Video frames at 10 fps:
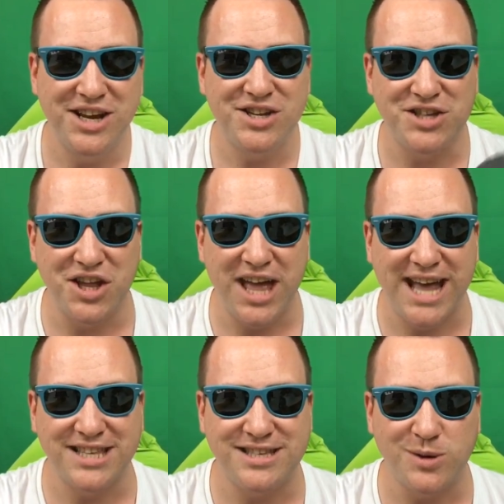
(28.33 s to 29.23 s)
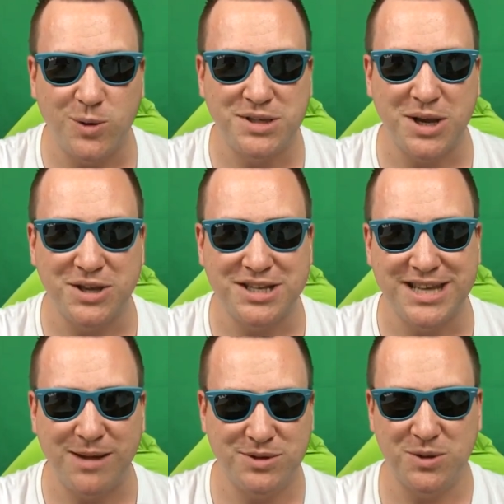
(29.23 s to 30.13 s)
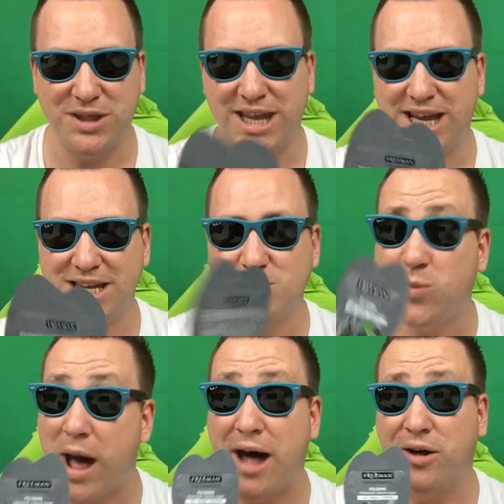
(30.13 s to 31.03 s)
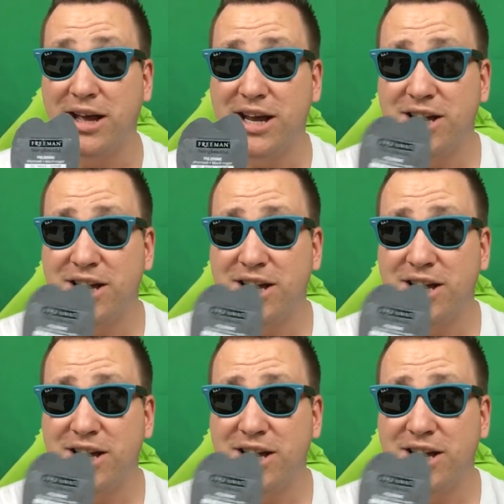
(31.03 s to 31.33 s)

So that's also the same sort of thing as well.